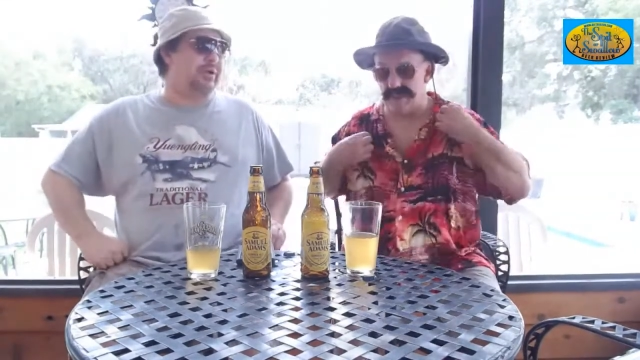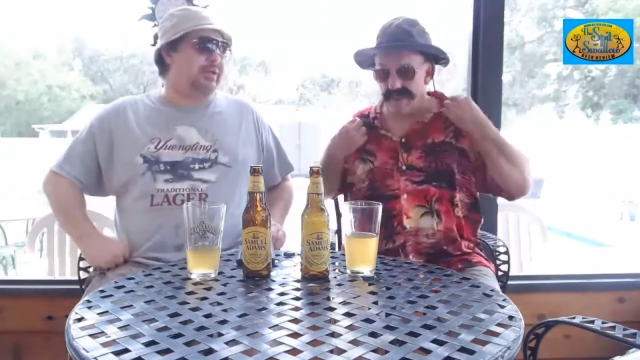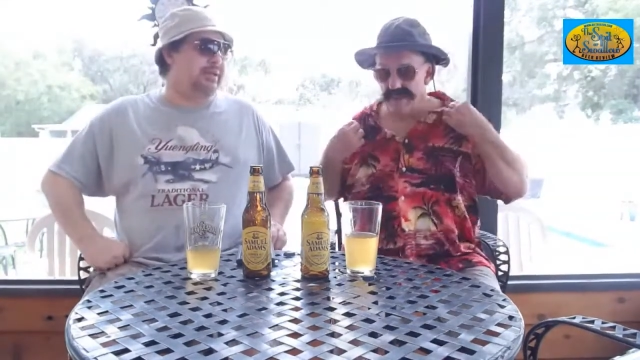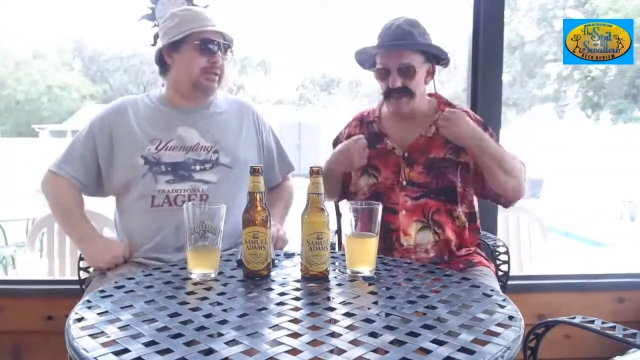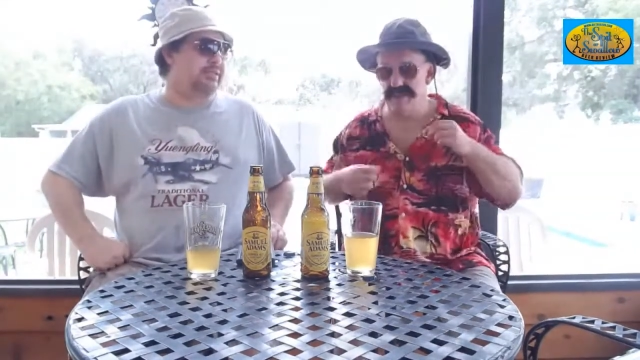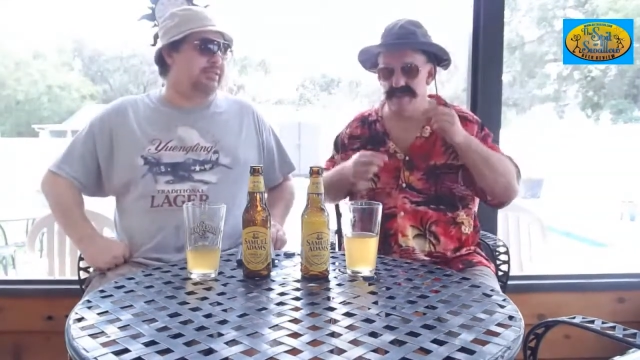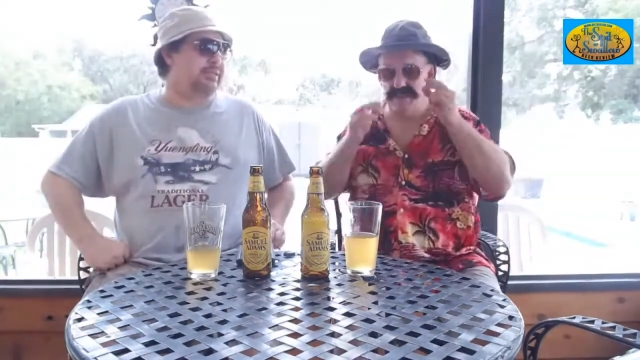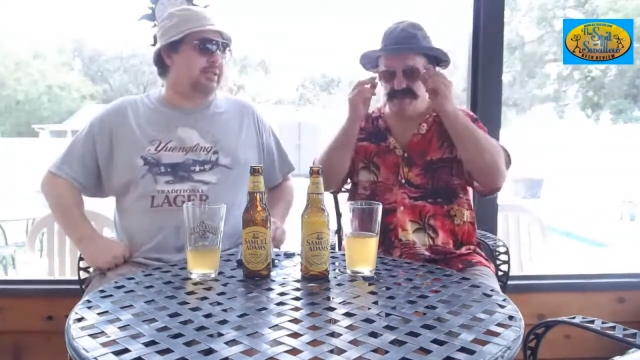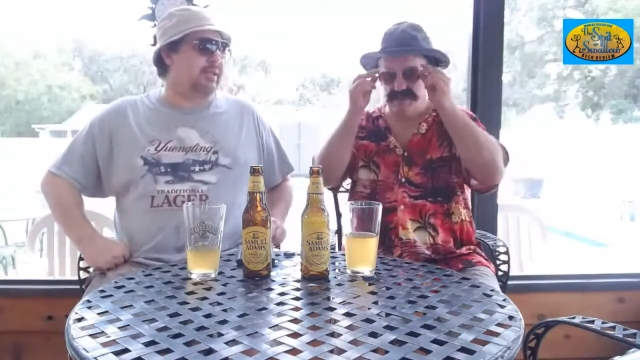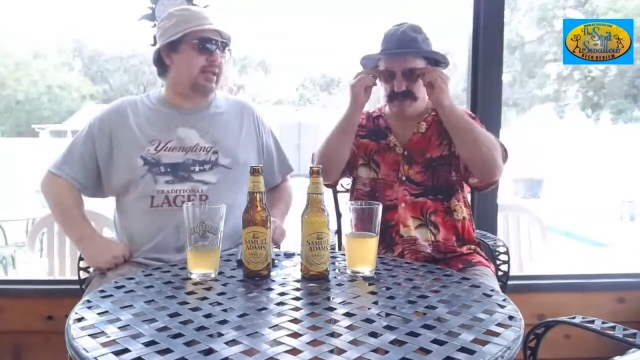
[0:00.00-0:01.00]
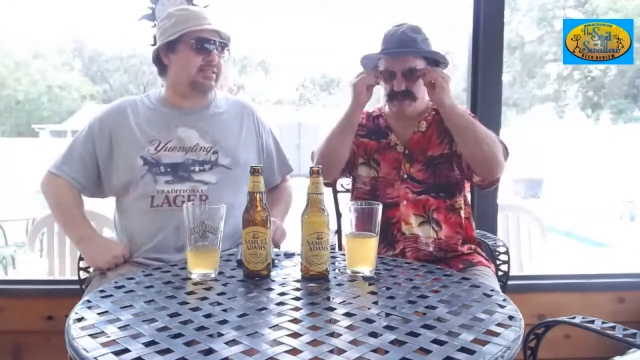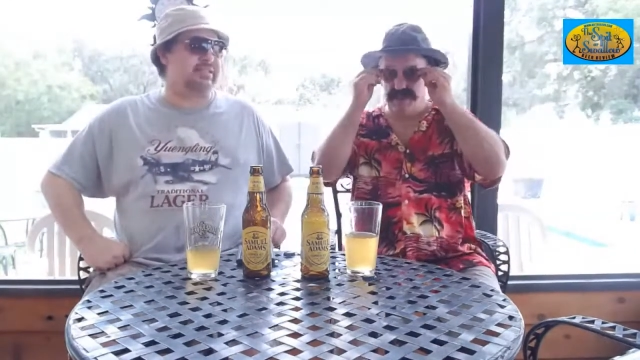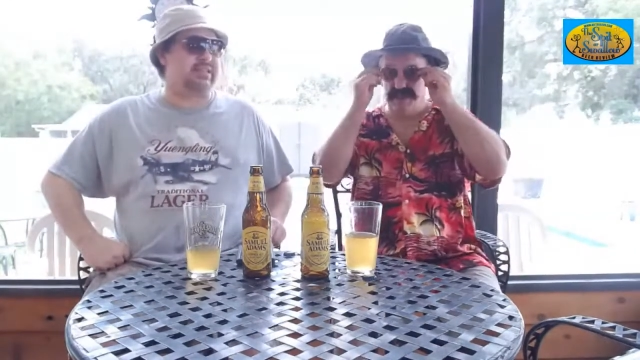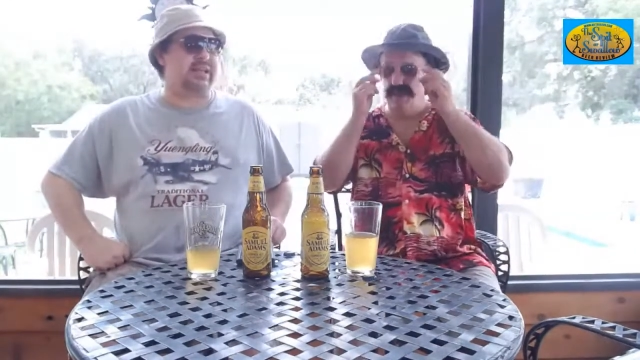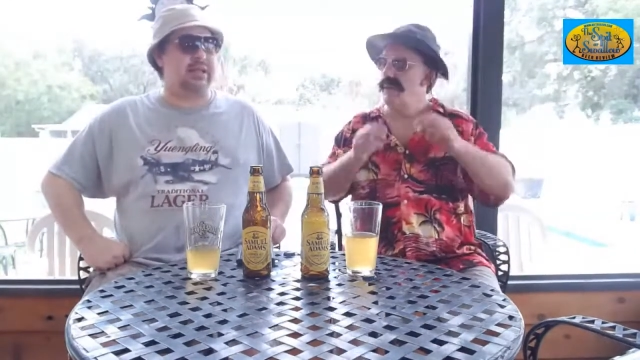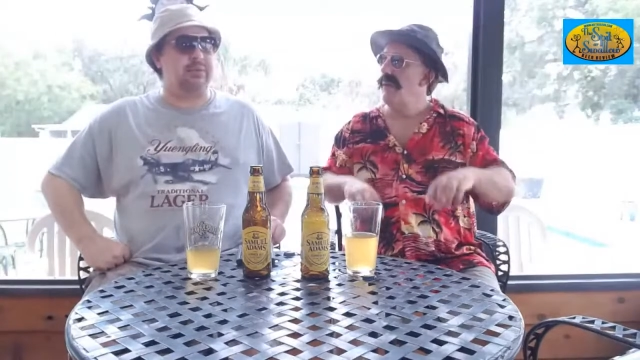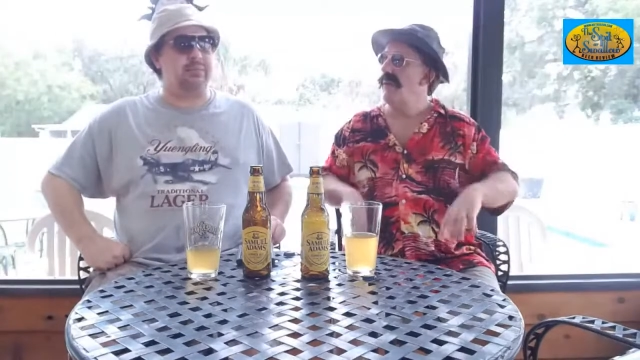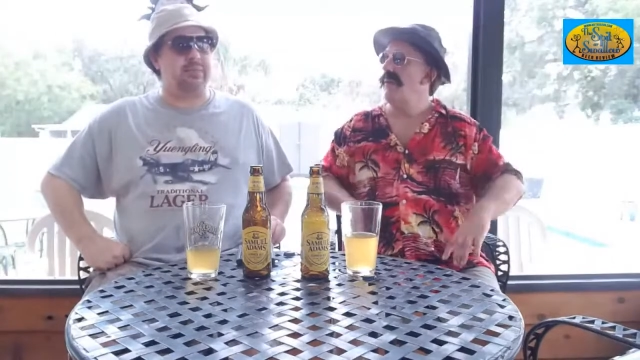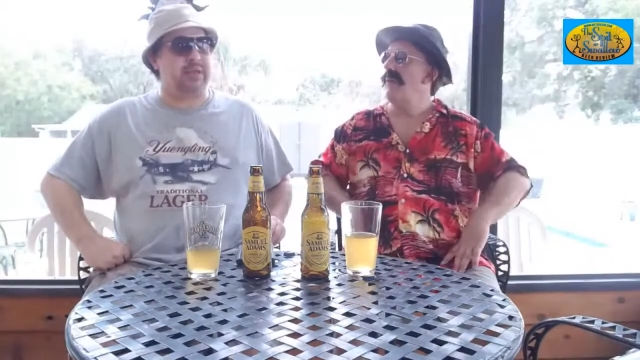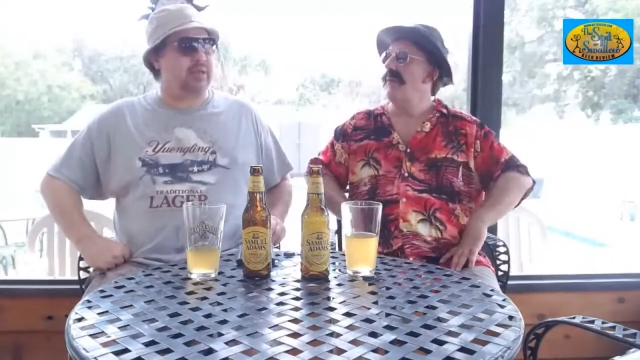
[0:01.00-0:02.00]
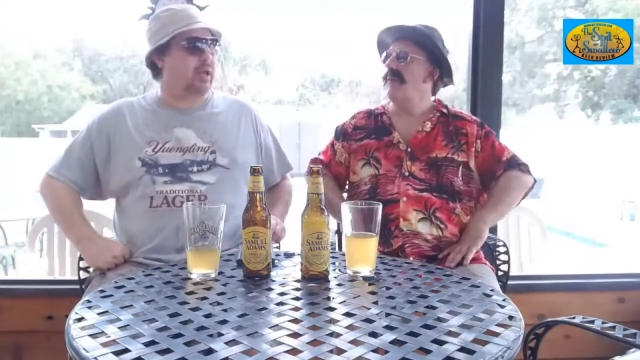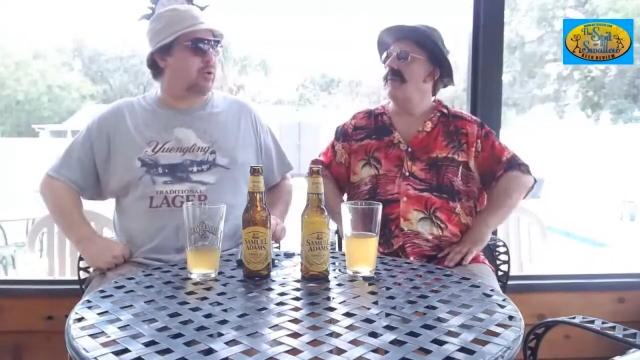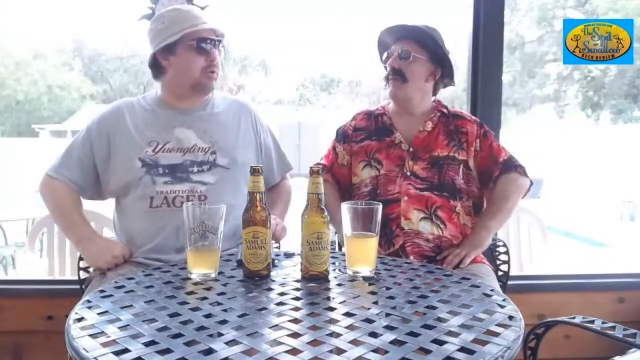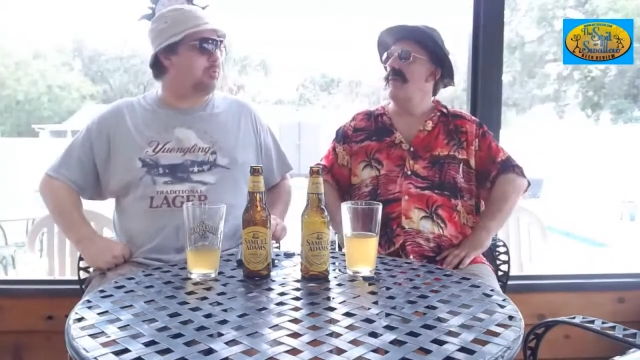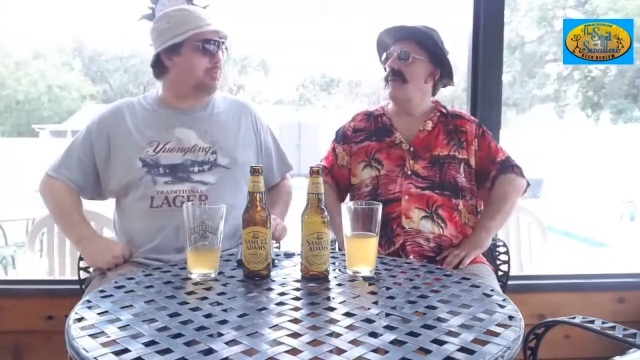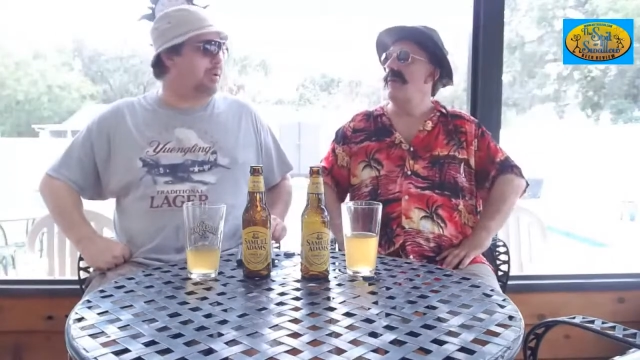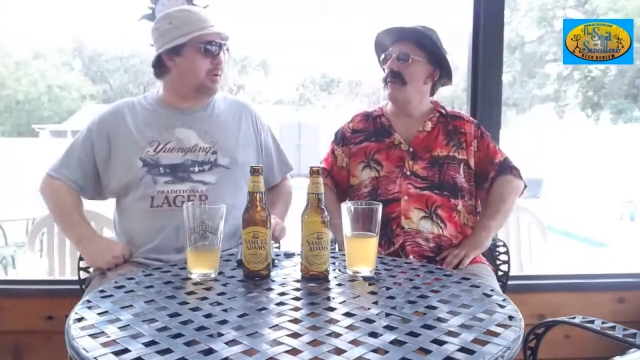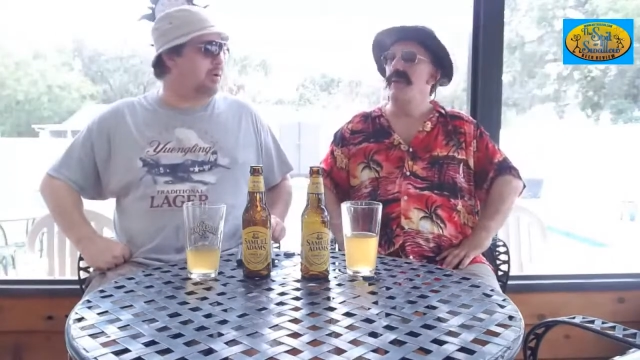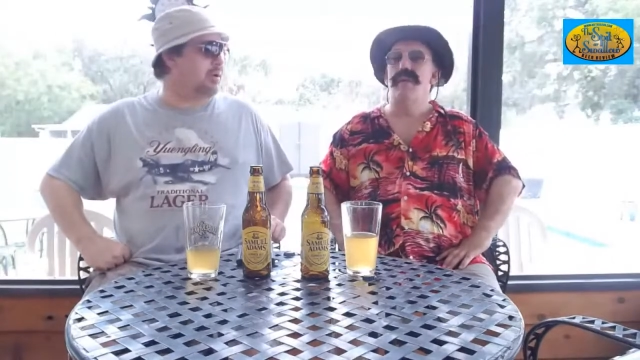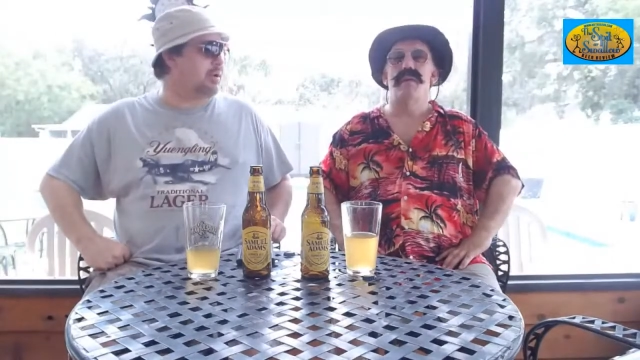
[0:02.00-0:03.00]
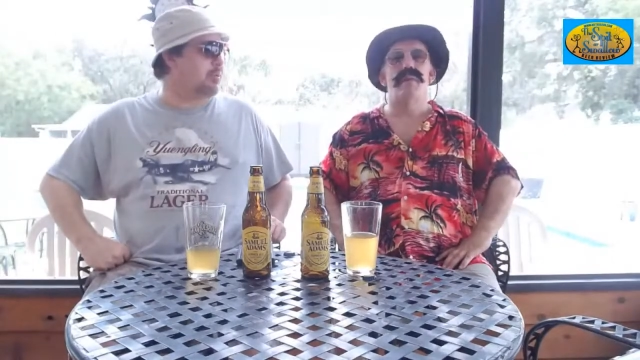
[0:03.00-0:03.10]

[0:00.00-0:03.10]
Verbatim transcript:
Speaker 1: it is, it's a mediocre beer in